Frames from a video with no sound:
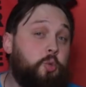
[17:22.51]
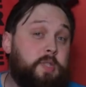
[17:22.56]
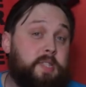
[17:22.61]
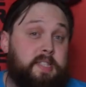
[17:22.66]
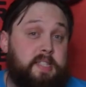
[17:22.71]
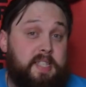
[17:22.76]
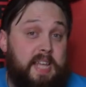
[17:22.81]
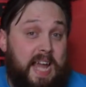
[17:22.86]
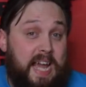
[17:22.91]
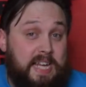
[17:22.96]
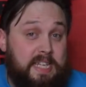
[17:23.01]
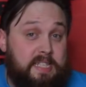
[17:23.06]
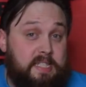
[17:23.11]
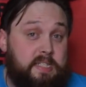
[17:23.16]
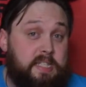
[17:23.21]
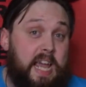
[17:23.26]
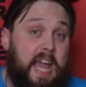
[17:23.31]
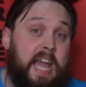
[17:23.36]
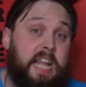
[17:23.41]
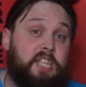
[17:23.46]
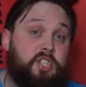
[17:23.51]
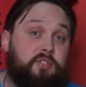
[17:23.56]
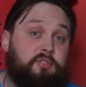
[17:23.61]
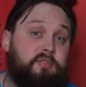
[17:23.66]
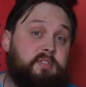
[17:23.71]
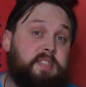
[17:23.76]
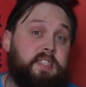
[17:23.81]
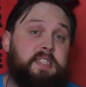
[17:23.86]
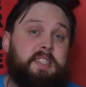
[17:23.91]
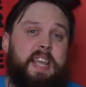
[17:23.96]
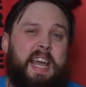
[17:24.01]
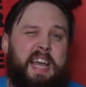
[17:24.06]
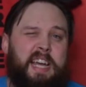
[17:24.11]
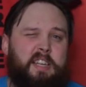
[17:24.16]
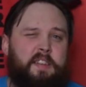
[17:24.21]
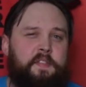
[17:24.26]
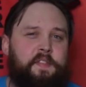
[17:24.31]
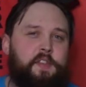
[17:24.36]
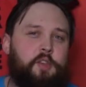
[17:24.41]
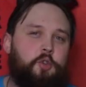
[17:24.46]
standard entries and
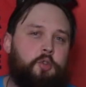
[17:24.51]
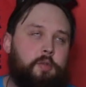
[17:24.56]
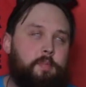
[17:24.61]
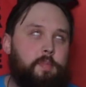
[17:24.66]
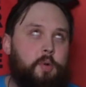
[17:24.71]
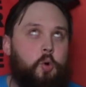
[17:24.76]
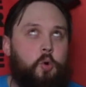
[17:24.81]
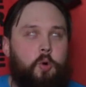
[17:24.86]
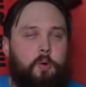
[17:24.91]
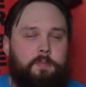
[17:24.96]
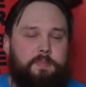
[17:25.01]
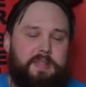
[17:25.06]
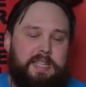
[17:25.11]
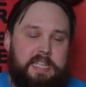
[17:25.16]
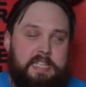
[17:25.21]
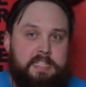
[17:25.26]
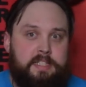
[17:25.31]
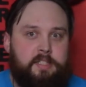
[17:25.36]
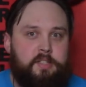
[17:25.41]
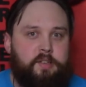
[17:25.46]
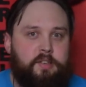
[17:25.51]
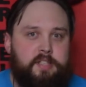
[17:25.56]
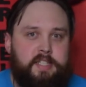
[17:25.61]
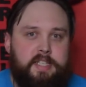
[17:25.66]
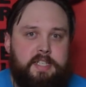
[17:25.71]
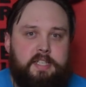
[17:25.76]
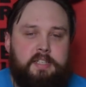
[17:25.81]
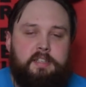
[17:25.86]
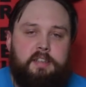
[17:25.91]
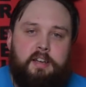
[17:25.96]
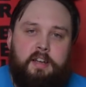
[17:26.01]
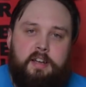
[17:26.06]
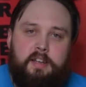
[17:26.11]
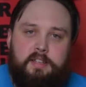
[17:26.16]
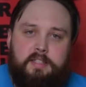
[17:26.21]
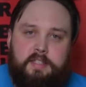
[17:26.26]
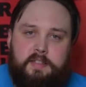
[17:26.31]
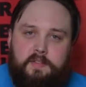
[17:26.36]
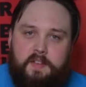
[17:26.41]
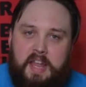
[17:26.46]
a few more exotic
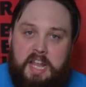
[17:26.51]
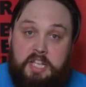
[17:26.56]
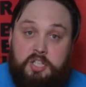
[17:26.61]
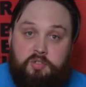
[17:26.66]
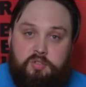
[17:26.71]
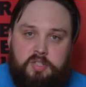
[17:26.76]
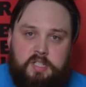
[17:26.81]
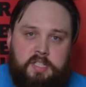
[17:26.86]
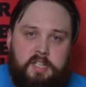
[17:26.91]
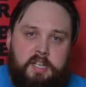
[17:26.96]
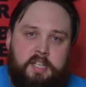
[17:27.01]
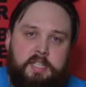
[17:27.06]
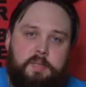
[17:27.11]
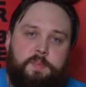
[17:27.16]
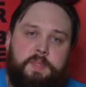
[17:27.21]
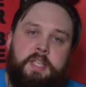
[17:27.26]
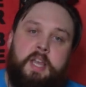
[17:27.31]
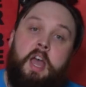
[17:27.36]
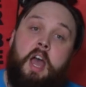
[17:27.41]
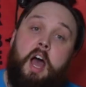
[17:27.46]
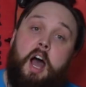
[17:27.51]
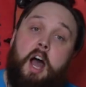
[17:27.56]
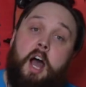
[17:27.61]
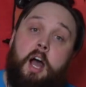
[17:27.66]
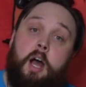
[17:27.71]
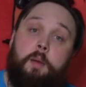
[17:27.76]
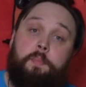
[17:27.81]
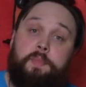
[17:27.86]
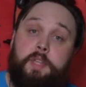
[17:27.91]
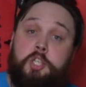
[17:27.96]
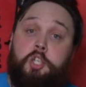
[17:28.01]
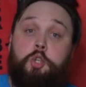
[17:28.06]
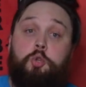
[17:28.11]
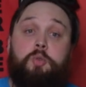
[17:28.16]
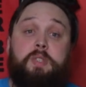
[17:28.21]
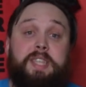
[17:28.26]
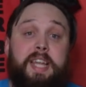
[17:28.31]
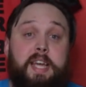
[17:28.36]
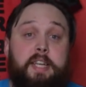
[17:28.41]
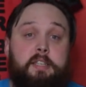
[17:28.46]
sort of entry types. The two
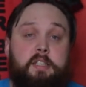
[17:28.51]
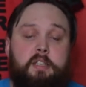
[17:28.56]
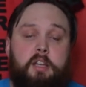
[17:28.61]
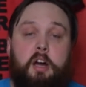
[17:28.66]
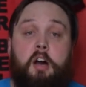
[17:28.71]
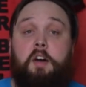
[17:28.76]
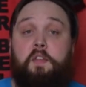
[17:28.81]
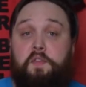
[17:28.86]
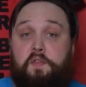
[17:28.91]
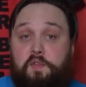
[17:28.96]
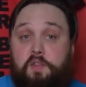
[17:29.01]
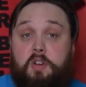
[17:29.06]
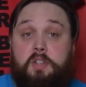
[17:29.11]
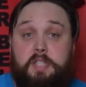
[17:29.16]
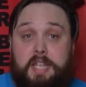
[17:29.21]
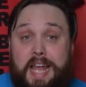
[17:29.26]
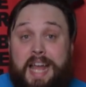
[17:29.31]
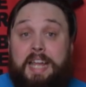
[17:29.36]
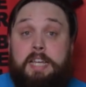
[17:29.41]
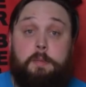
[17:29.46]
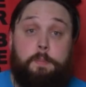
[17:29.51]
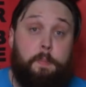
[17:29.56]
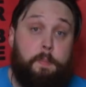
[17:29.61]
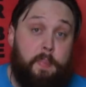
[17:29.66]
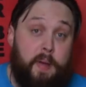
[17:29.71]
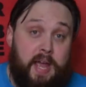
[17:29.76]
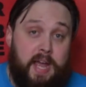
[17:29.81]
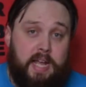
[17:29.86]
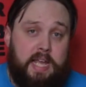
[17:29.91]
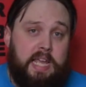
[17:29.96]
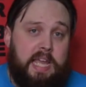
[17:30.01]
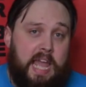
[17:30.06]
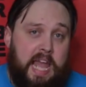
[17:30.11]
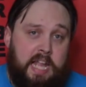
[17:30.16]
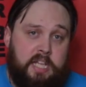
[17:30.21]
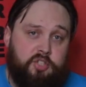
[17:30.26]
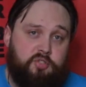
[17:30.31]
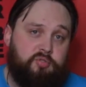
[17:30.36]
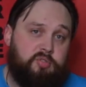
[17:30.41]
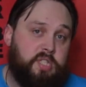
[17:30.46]
standard are front and back
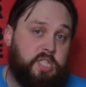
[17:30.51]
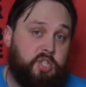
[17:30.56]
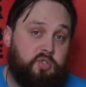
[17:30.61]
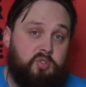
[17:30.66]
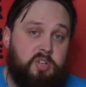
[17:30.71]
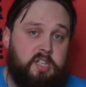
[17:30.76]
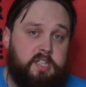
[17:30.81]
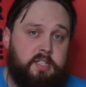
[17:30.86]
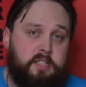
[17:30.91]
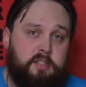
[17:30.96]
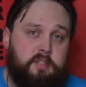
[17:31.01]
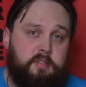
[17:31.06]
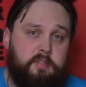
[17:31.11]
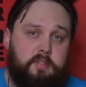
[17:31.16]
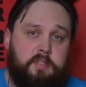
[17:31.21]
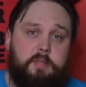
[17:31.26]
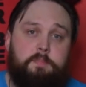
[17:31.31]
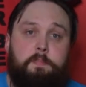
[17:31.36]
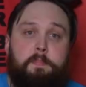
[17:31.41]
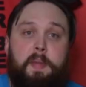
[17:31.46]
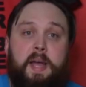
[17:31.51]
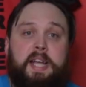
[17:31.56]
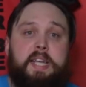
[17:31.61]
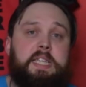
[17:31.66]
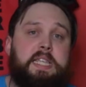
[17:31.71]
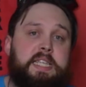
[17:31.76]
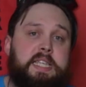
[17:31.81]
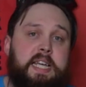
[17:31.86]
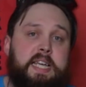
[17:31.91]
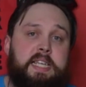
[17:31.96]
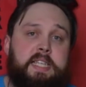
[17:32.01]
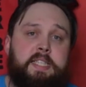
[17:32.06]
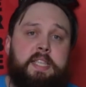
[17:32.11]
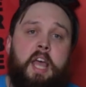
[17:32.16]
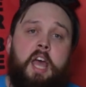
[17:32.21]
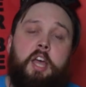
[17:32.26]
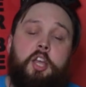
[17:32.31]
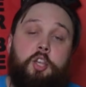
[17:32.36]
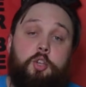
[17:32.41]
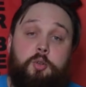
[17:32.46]
entry dry suits. Back in the days,
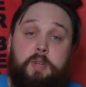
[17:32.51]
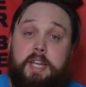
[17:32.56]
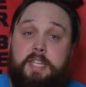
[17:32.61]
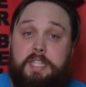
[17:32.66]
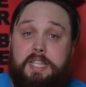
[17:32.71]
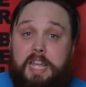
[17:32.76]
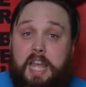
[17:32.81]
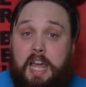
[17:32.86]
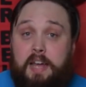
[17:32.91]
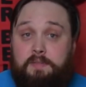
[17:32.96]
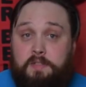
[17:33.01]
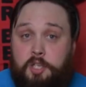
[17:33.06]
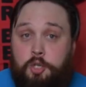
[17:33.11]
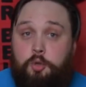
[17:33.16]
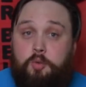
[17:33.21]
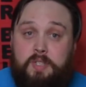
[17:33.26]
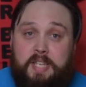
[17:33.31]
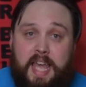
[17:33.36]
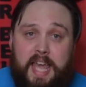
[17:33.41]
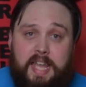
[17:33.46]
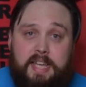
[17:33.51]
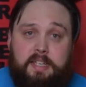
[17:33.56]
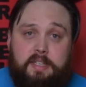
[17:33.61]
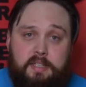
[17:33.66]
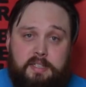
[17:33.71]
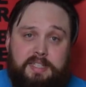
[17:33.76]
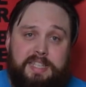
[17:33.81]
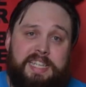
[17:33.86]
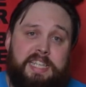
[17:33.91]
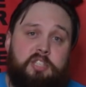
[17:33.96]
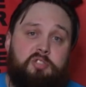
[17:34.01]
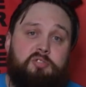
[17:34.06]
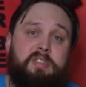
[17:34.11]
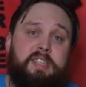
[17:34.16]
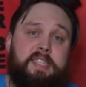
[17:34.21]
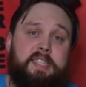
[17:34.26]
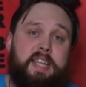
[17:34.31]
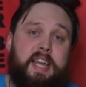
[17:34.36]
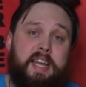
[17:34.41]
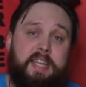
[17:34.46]
you'd actually have two tenders literally
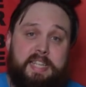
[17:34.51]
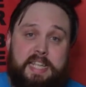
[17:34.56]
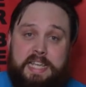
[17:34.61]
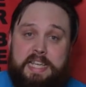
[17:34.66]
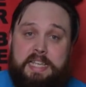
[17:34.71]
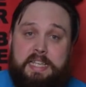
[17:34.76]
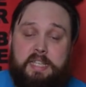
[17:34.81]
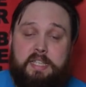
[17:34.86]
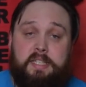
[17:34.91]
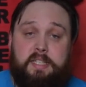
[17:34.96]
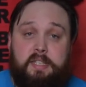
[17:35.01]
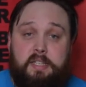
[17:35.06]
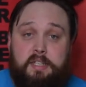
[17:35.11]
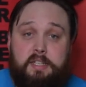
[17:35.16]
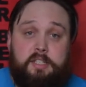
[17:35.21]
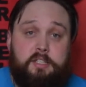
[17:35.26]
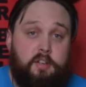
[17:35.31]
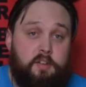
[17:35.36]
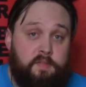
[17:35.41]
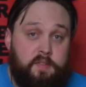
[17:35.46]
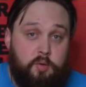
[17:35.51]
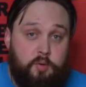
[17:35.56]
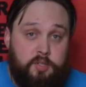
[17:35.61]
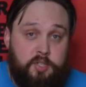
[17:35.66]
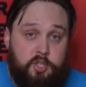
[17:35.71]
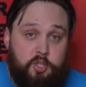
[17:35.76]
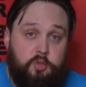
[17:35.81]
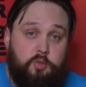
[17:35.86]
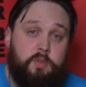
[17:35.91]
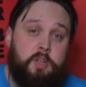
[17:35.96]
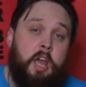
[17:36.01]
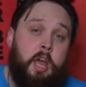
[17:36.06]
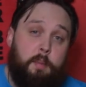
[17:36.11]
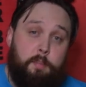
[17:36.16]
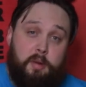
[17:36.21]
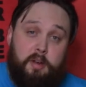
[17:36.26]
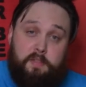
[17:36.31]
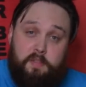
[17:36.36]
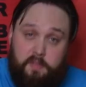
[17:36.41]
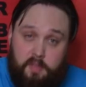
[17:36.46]
stand either side of your suit,
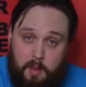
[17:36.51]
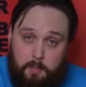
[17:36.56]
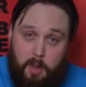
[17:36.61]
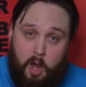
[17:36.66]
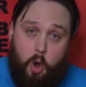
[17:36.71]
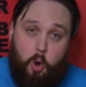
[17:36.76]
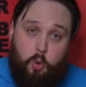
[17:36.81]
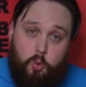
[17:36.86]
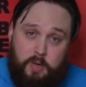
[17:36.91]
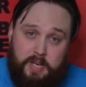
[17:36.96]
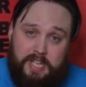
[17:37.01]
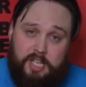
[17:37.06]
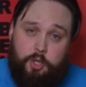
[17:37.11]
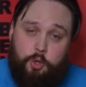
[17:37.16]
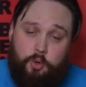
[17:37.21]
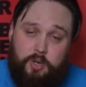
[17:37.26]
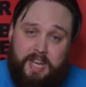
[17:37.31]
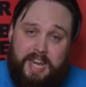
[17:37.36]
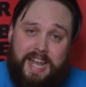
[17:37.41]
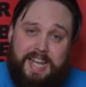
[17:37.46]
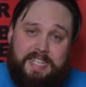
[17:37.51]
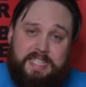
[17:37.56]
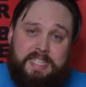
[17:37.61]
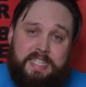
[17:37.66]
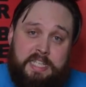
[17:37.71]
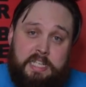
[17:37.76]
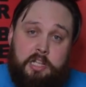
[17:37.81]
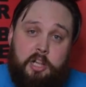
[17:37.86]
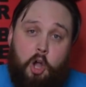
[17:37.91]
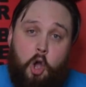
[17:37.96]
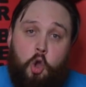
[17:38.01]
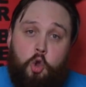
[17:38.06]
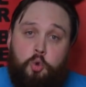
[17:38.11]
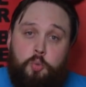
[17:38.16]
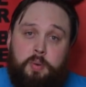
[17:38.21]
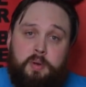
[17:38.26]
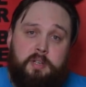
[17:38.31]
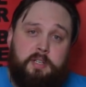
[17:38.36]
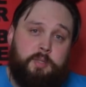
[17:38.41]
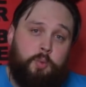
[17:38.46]
both of them holding your neck seal
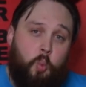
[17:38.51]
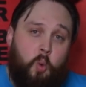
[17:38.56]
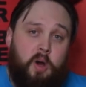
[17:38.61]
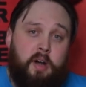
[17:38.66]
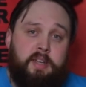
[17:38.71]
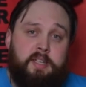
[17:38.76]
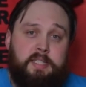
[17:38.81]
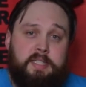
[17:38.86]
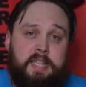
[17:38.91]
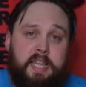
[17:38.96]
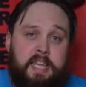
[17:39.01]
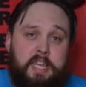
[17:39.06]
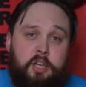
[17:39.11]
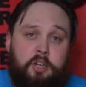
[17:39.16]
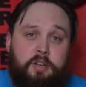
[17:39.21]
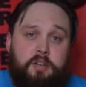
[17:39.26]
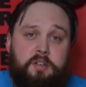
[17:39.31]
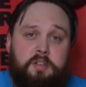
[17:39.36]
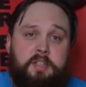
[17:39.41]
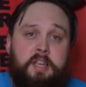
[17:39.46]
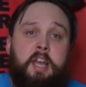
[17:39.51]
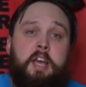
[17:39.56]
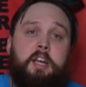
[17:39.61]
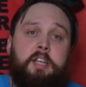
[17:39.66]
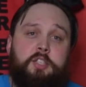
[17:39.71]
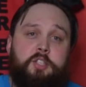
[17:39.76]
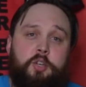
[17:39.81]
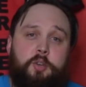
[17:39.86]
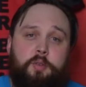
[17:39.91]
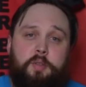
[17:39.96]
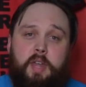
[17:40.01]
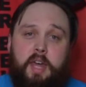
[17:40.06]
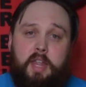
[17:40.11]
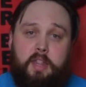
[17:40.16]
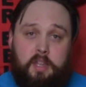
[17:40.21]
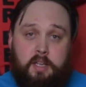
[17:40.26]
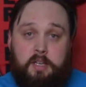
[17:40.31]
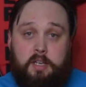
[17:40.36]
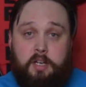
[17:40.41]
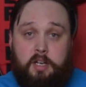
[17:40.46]
open as wide as they could, so that
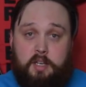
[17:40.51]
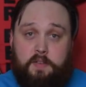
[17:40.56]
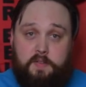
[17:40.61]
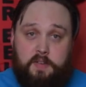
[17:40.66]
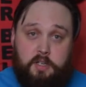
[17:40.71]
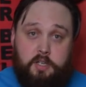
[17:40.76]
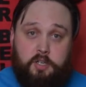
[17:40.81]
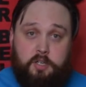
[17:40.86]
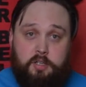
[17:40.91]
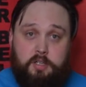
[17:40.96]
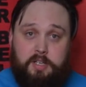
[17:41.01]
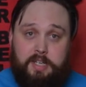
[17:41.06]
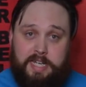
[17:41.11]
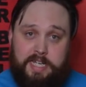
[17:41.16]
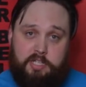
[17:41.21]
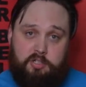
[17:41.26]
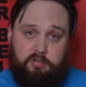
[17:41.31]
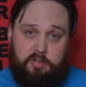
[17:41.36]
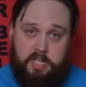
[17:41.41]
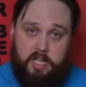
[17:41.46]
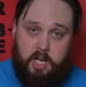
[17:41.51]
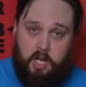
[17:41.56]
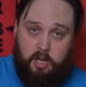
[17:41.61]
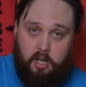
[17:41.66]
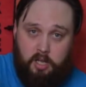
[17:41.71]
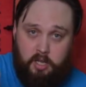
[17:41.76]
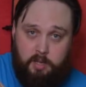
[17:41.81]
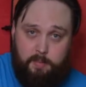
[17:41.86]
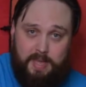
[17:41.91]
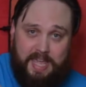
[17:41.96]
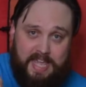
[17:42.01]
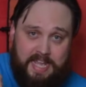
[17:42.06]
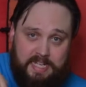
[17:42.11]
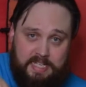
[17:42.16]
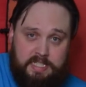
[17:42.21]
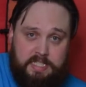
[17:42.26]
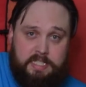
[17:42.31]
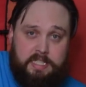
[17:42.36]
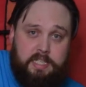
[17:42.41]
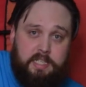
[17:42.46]
the diver could literally climb
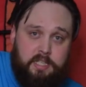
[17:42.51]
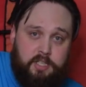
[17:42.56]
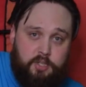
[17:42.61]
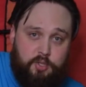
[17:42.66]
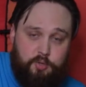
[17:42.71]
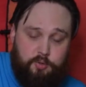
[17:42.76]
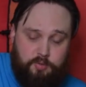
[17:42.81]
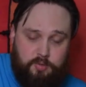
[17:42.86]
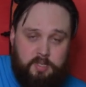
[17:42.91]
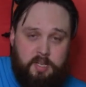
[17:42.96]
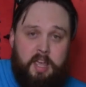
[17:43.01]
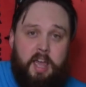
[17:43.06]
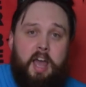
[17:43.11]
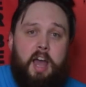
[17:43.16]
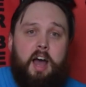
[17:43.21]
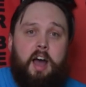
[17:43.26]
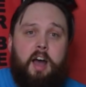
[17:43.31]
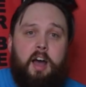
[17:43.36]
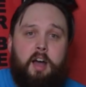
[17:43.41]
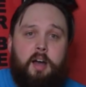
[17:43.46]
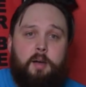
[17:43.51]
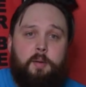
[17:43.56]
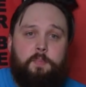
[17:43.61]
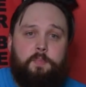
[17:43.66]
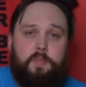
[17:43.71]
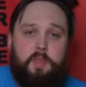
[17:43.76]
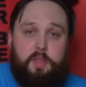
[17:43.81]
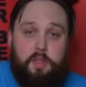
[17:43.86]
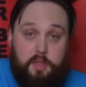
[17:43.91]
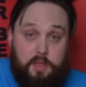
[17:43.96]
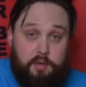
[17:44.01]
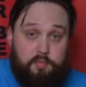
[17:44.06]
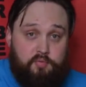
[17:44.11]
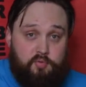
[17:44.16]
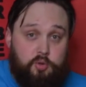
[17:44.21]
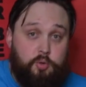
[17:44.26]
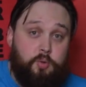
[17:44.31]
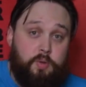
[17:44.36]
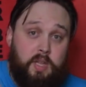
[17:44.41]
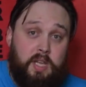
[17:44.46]
into the suit
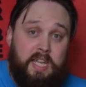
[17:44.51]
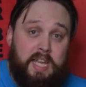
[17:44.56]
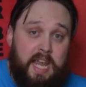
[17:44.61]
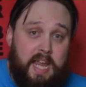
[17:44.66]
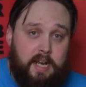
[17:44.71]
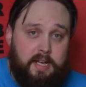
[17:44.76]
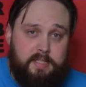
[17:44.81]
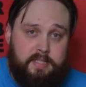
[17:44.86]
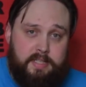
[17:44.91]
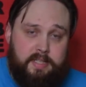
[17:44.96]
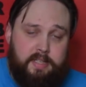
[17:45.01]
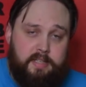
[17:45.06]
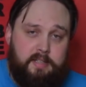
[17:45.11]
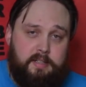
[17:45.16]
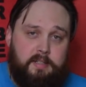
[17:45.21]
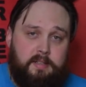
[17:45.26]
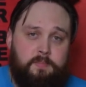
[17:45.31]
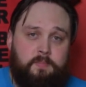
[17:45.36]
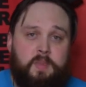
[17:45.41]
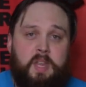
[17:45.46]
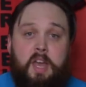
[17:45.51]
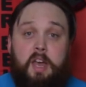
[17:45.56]
through the neck seal.